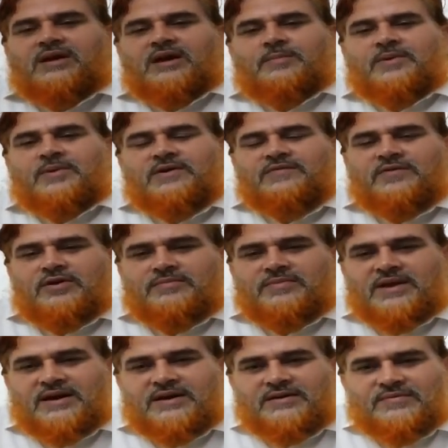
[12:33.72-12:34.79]
Apart
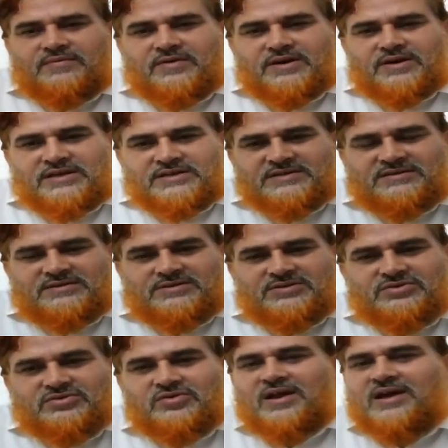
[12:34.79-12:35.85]
from that, one is
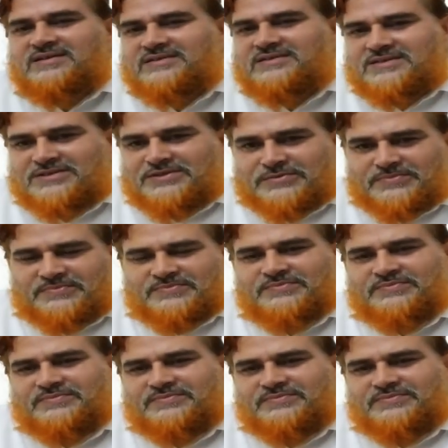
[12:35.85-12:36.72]
solar system.